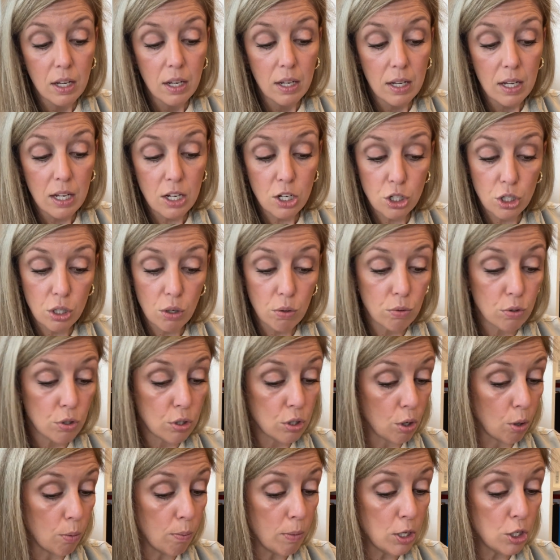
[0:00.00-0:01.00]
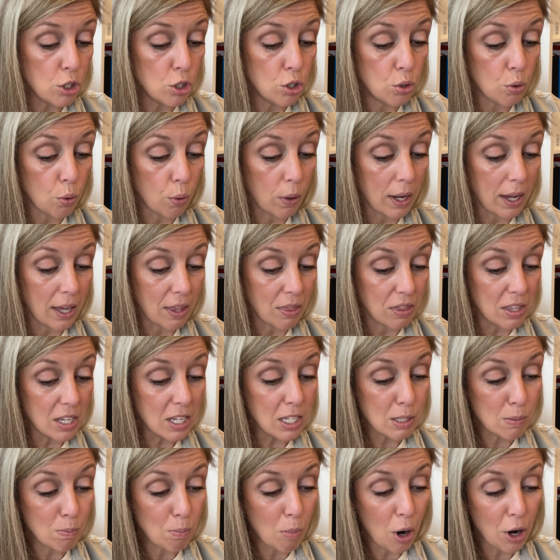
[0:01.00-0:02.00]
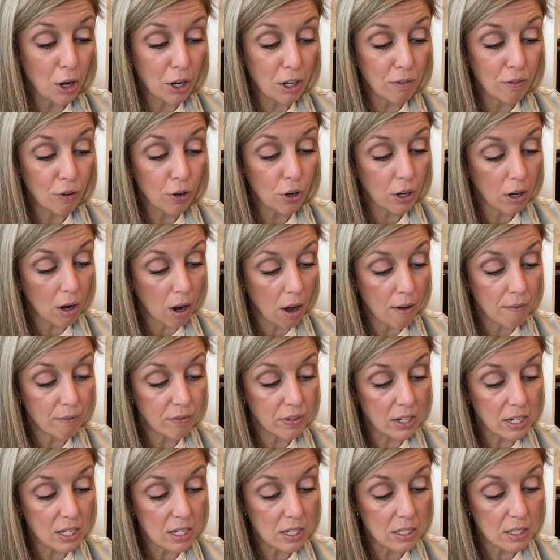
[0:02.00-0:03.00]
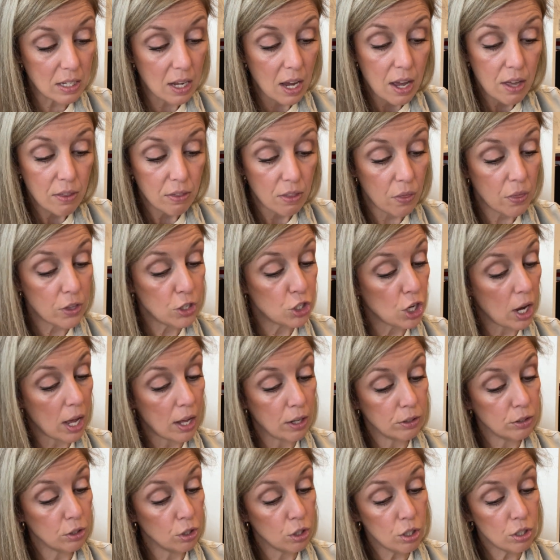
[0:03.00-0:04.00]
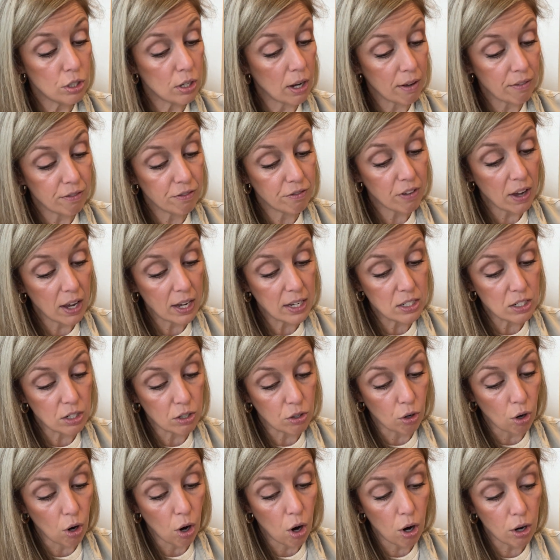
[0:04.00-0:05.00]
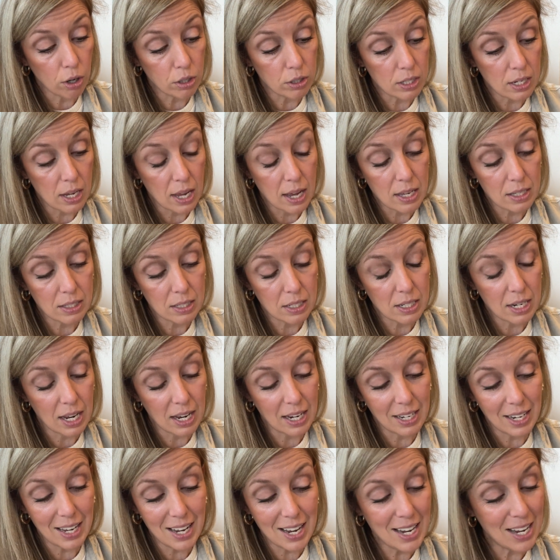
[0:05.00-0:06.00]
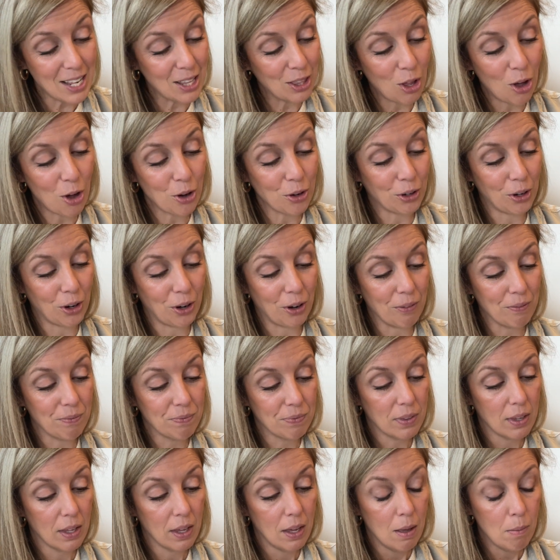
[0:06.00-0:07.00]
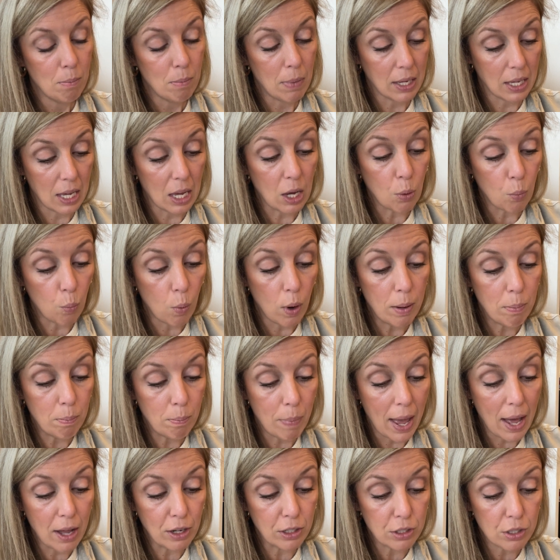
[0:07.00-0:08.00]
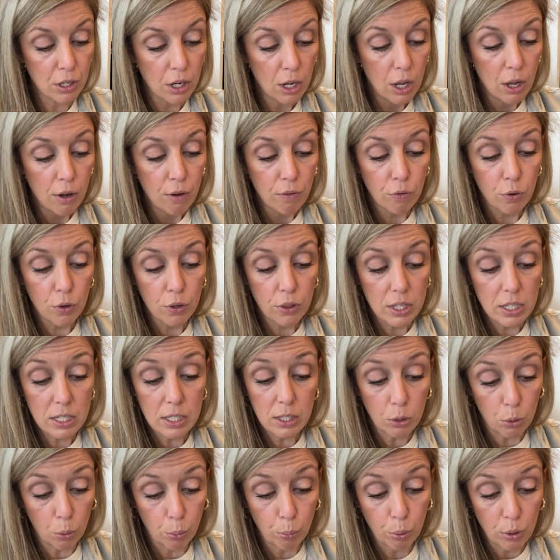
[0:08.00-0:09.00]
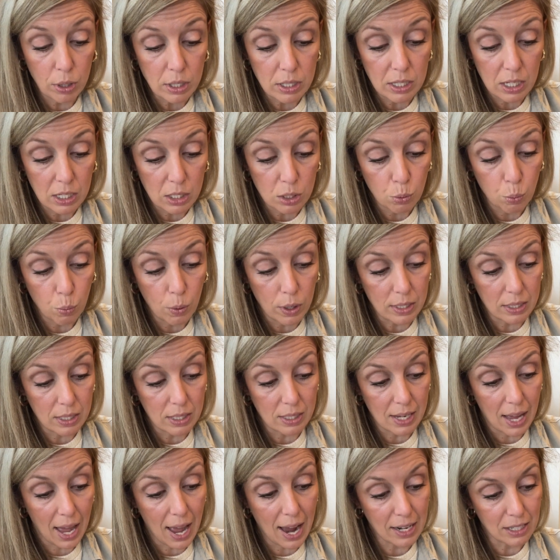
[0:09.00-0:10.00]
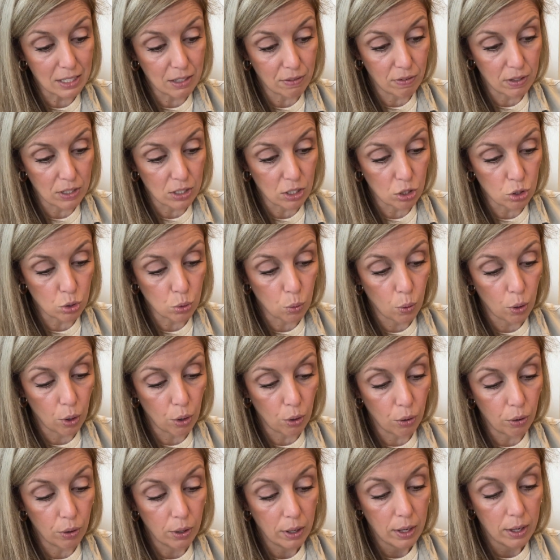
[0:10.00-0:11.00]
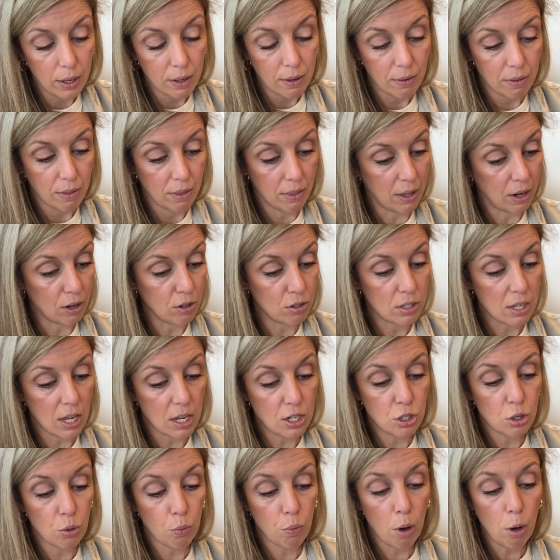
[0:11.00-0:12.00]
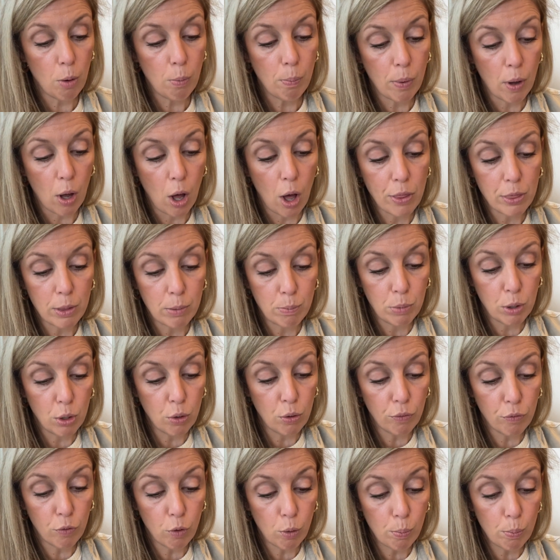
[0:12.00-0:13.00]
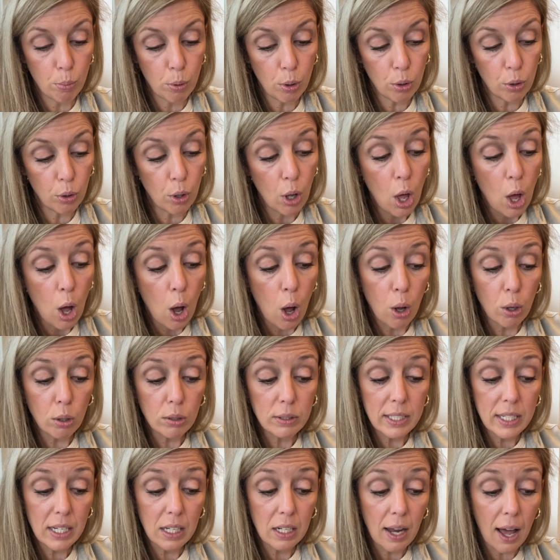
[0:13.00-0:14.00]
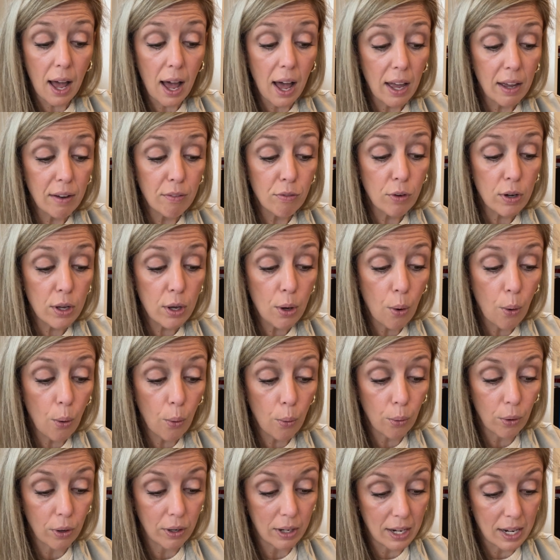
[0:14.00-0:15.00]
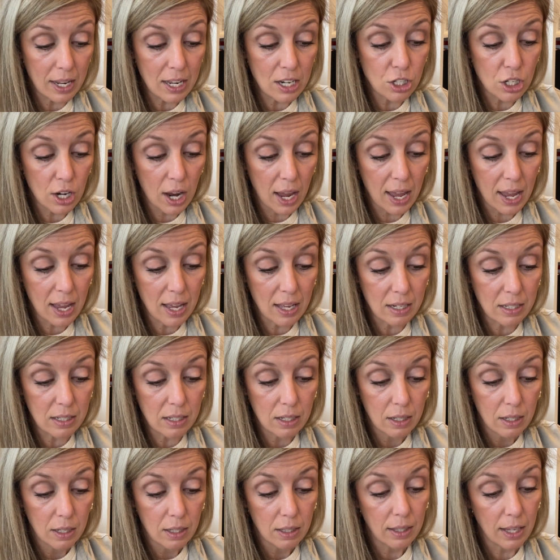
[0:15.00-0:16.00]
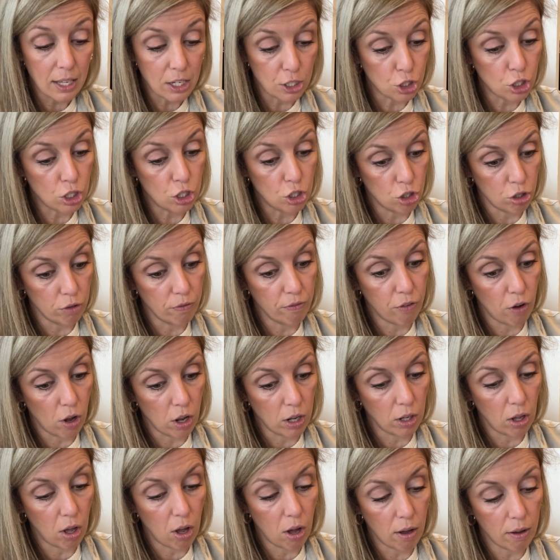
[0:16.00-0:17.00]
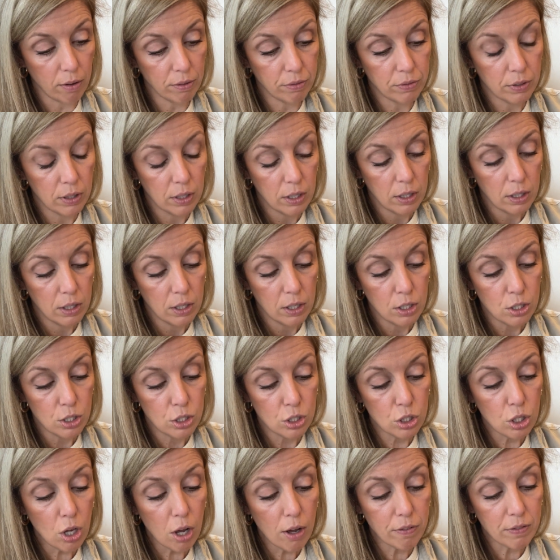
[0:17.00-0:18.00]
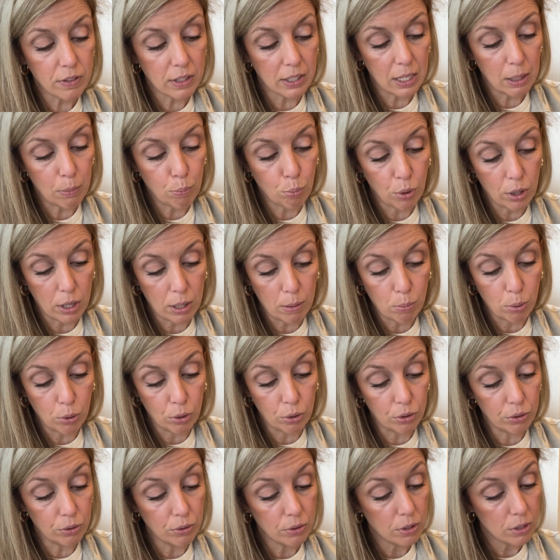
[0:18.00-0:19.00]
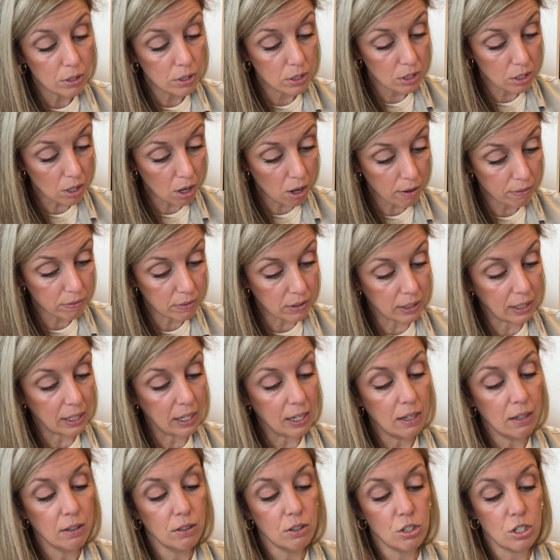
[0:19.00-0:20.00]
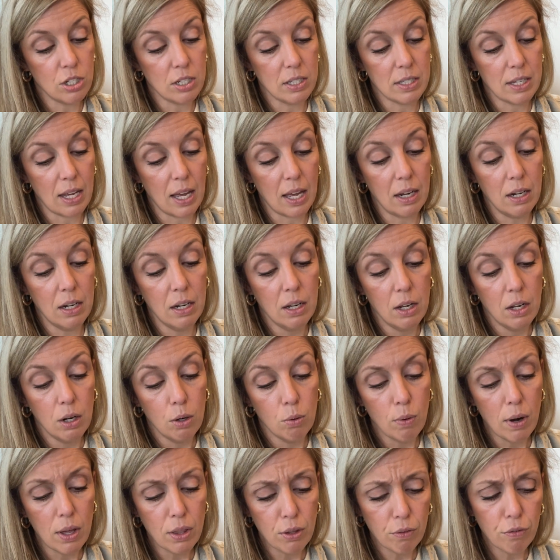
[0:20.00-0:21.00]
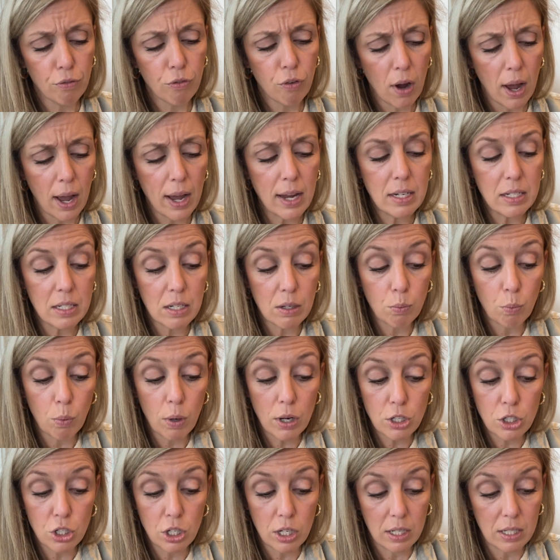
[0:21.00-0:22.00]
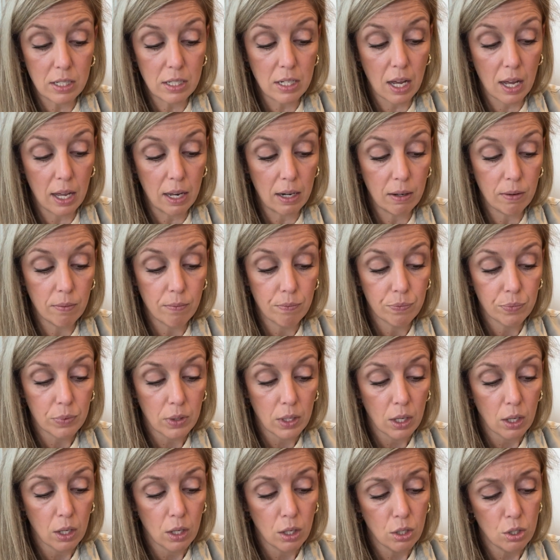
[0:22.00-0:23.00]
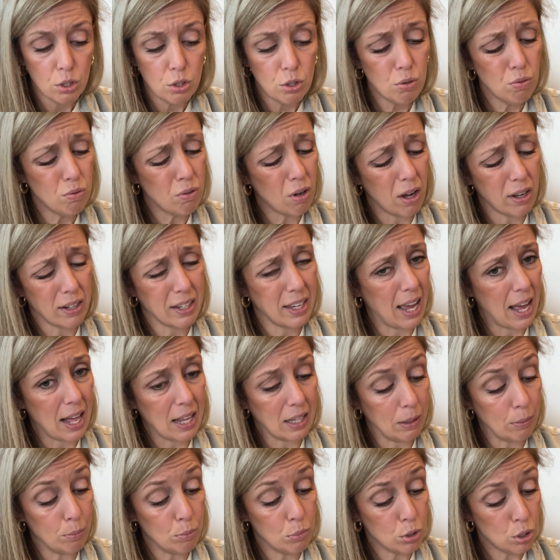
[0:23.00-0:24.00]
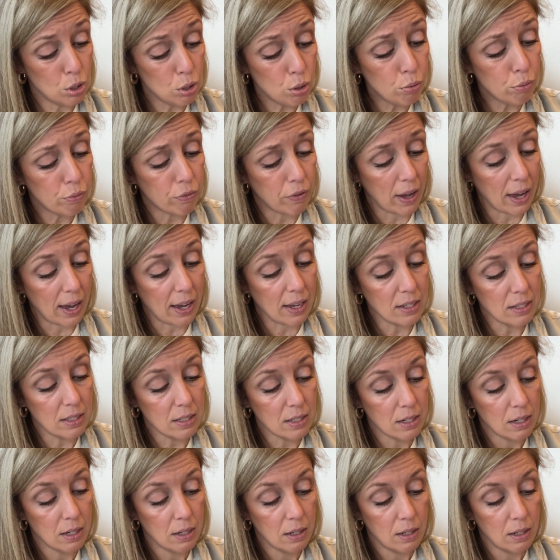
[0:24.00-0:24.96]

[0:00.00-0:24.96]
he showed so much joy at this mark of her confidence that the child could not find in her heart to hesitate any longer. Making one bound, for this little princess was as active as a squirrel, there sat Europa on the beautiful bull, holding an ivory horn in each hand, lest she should fall off. "Softly, pretty bull, softly," she said, rather frightened at what she had done. "Do not gallop too fast."